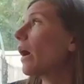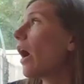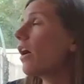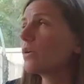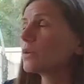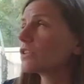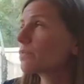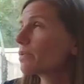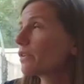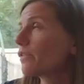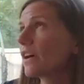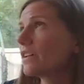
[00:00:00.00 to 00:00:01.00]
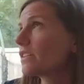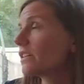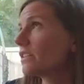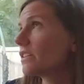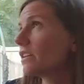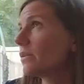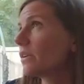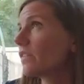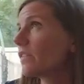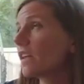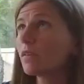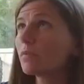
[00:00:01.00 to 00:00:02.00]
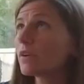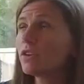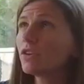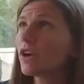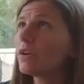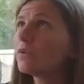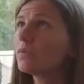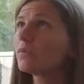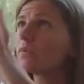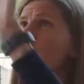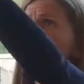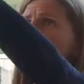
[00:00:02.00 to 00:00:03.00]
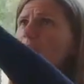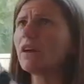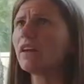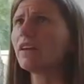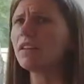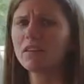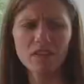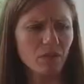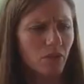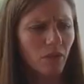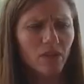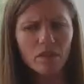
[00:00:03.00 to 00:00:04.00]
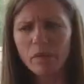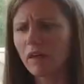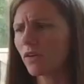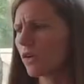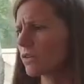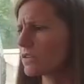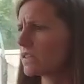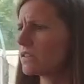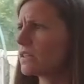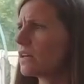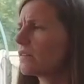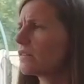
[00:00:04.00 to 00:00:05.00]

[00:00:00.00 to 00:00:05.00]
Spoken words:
I would have preferred continuous things, but you know, sometimes it's that cost, isn't it?